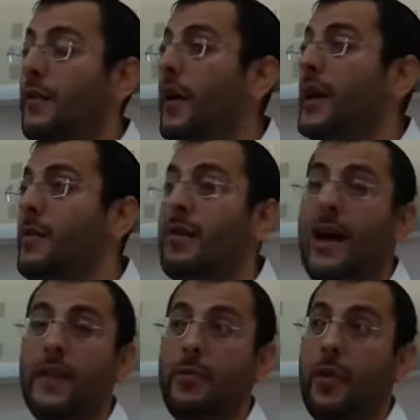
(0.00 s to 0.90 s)
avonim
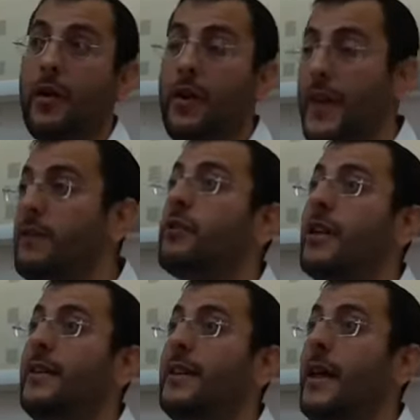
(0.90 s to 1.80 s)
around the bore, and then he
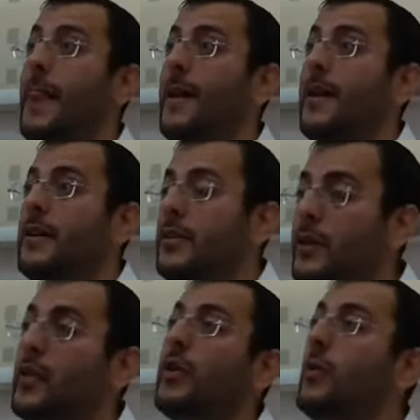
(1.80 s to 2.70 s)
regretted it. So
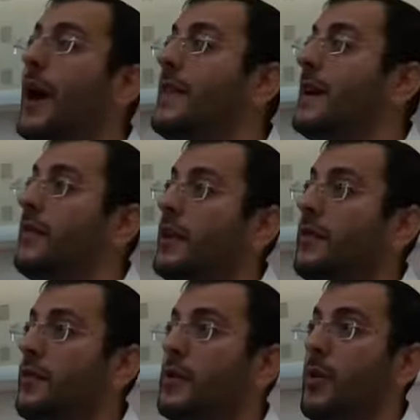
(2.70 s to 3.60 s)
he took away the
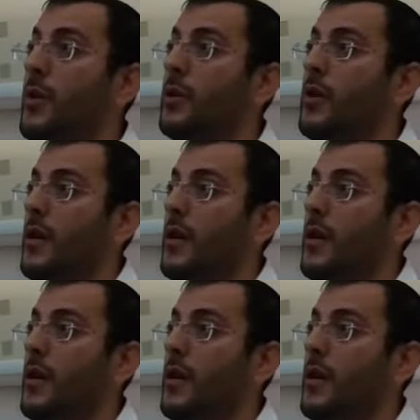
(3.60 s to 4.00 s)
avonim from the bore.